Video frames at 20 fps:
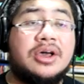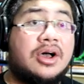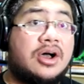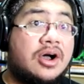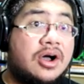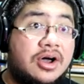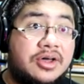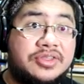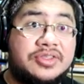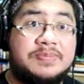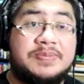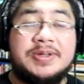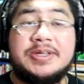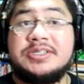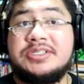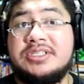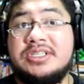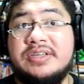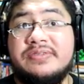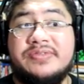on the
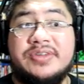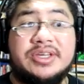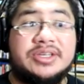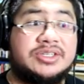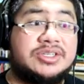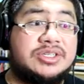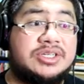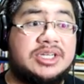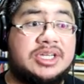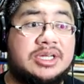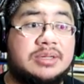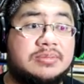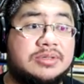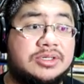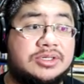PC via Steam.